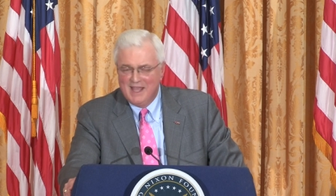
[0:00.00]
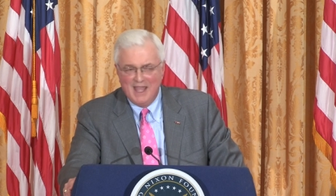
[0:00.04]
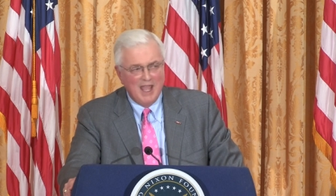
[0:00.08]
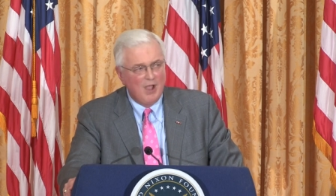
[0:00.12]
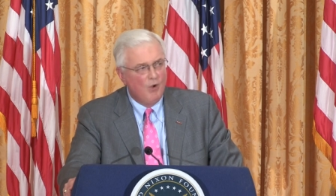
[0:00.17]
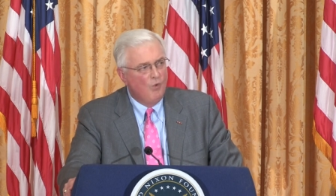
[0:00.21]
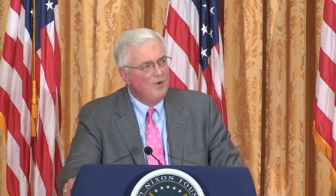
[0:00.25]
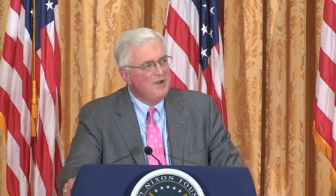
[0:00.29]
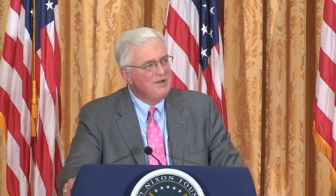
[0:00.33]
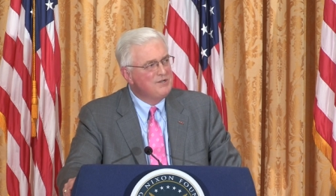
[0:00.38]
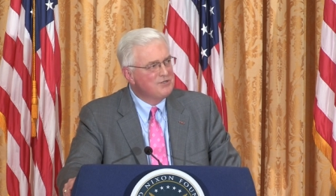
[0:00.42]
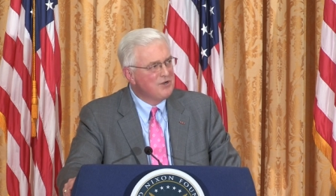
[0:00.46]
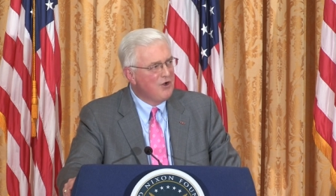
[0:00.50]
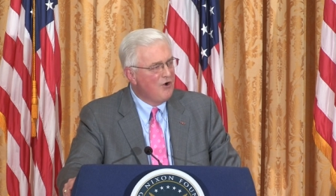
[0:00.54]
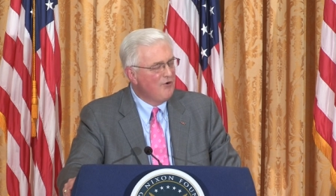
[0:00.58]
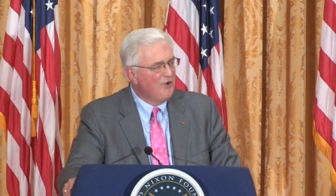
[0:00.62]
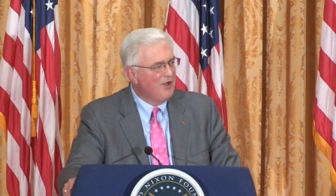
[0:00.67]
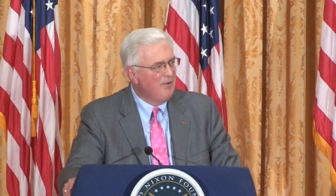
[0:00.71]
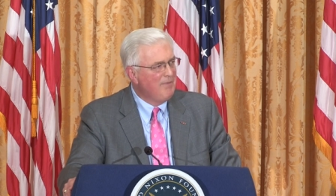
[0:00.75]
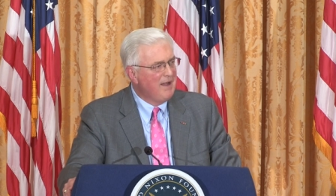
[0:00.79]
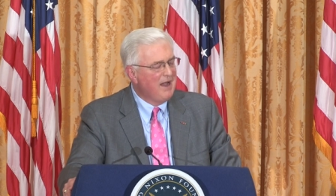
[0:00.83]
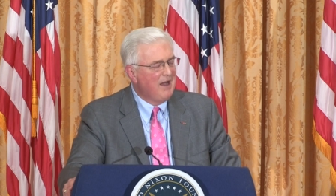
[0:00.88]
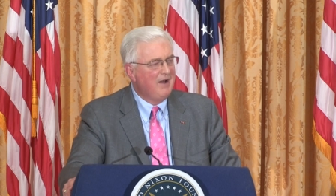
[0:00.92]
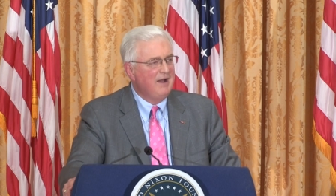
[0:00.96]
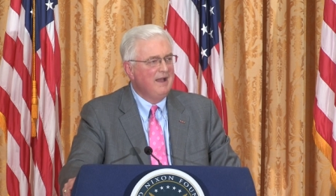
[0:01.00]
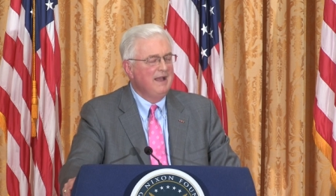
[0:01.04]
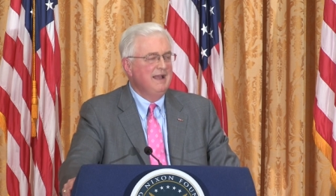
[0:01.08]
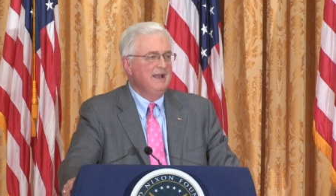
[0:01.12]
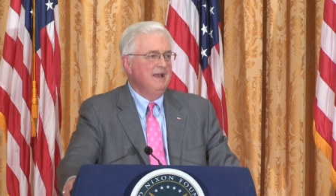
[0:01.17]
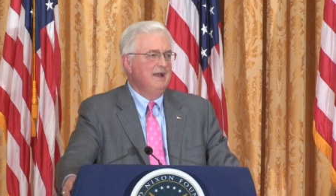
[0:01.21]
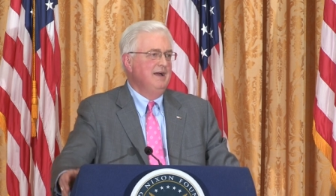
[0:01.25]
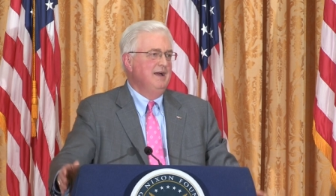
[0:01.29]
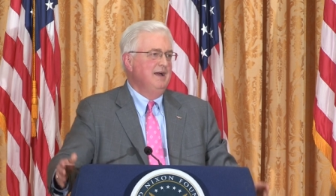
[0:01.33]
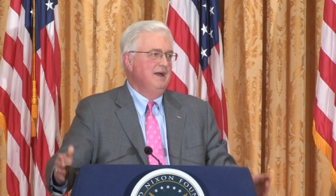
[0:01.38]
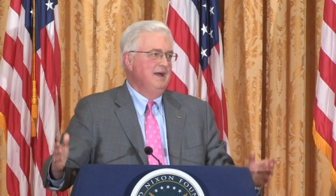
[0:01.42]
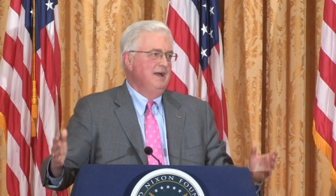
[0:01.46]
And we talk about,
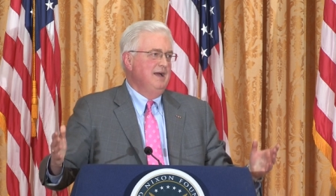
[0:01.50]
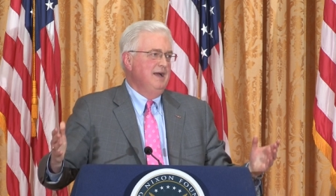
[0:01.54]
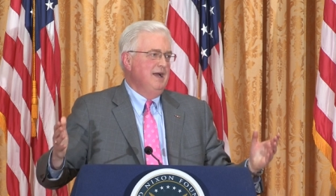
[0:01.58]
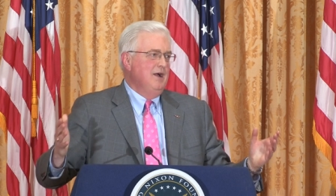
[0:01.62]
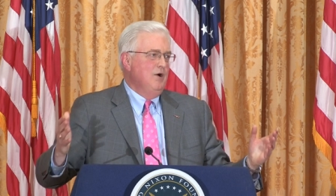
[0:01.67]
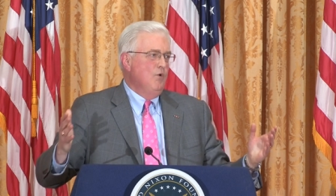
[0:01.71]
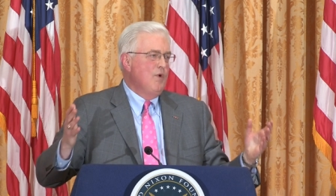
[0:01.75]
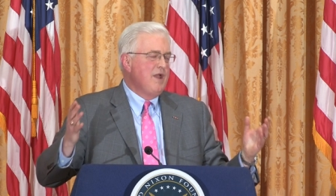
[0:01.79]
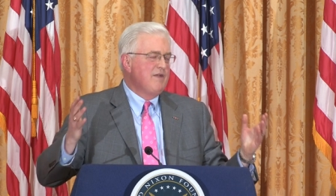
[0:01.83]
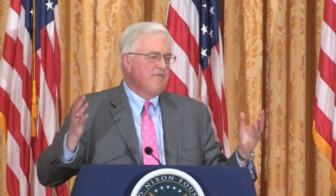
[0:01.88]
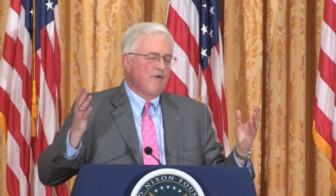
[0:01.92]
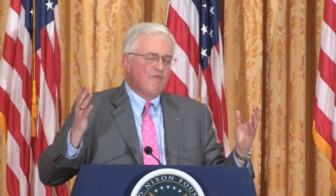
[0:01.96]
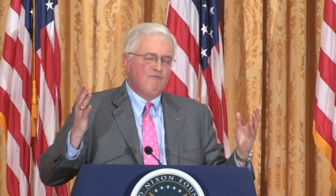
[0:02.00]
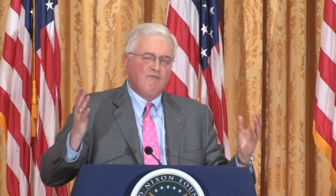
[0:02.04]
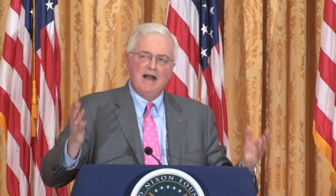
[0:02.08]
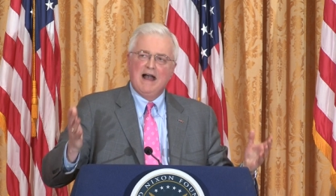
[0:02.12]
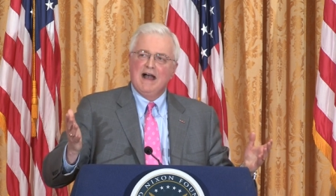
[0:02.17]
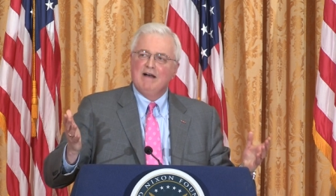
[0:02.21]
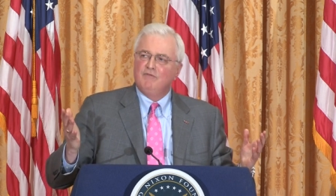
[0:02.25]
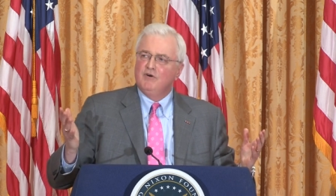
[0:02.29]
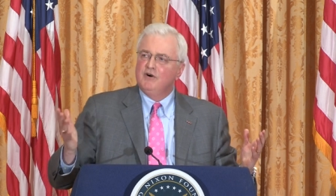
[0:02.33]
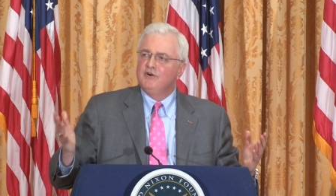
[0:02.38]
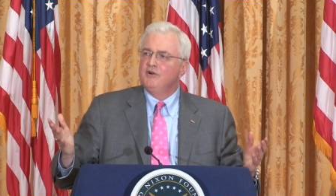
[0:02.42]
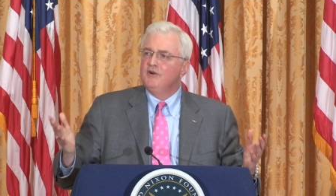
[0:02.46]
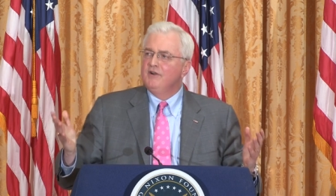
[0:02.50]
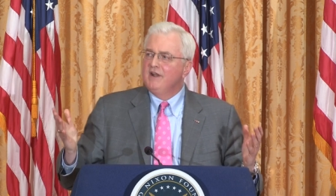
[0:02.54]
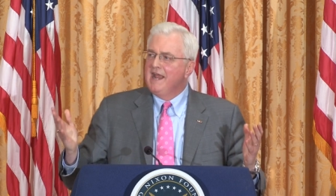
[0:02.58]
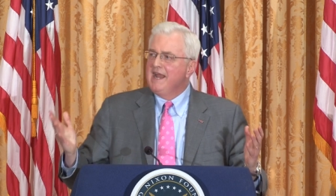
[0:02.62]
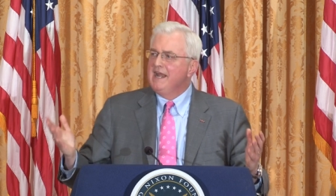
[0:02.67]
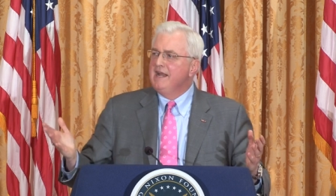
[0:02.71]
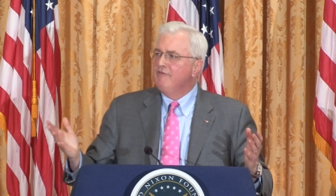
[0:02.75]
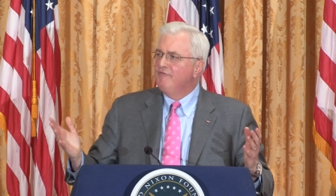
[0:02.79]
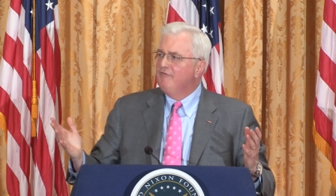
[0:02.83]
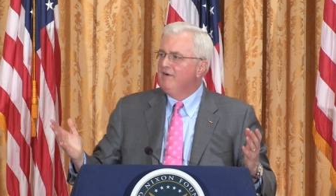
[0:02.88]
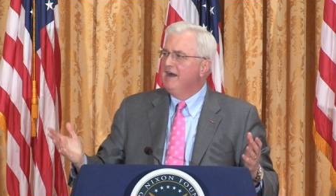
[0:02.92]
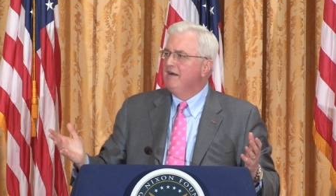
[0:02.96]
we have a
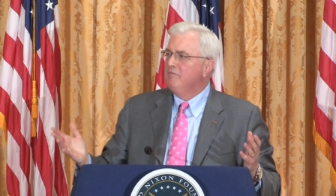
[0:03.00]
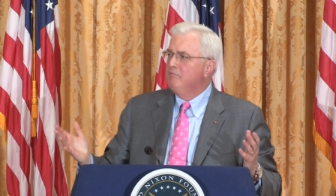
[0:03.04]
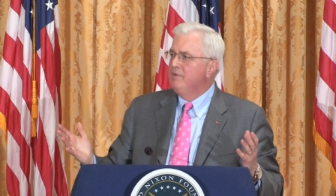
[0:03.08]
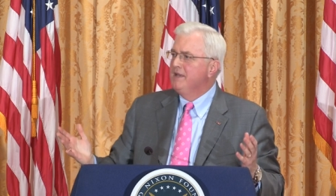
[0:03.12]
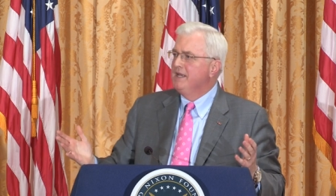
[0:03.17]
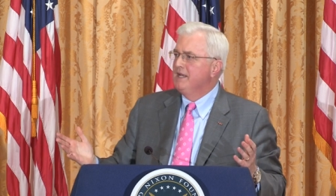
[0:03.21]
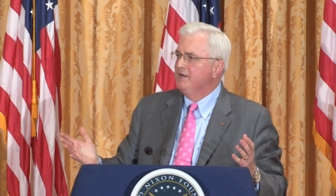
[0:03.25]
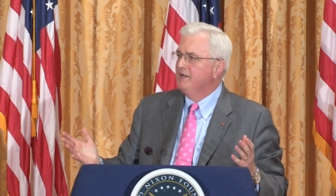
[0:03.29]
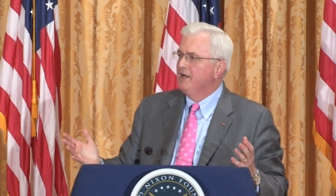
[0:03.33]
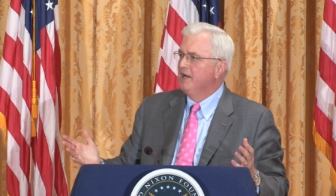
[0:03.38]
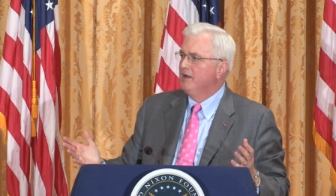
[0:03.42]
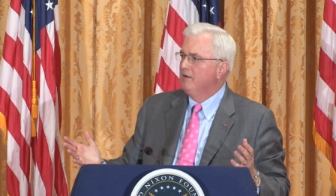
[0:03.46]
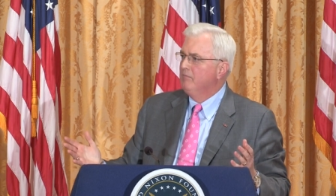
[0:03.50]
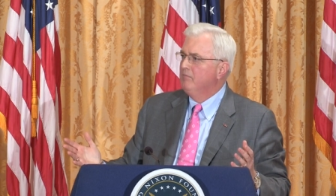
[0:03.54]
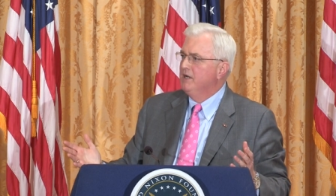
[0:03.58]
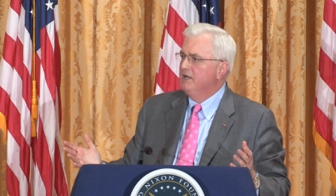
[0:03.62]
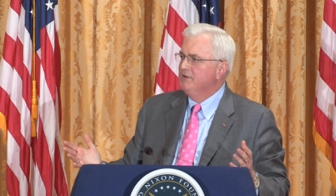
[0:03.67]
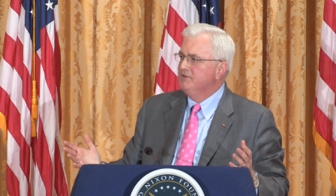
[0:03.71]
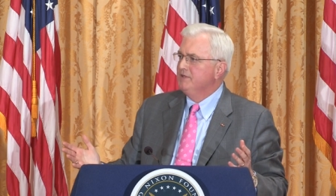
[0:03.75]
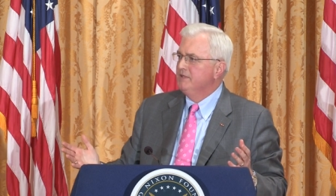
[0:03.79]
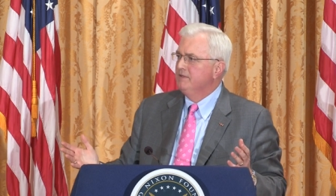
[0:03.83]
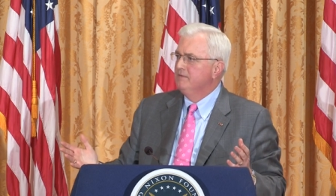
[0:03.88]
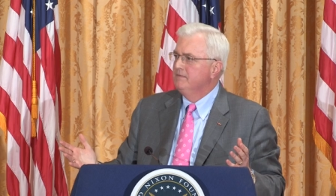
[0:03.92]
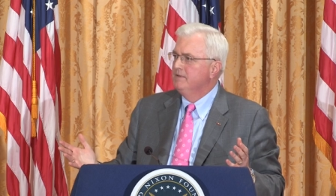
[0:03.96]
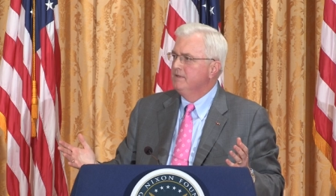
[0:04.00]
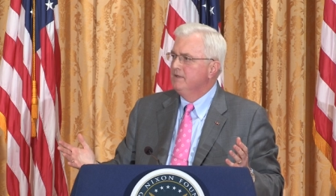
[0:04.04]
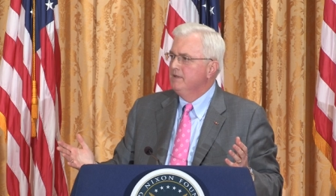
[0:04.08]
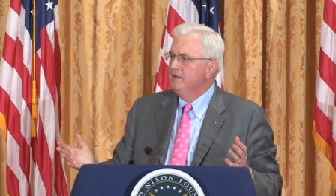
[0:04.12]
$585 billion budget.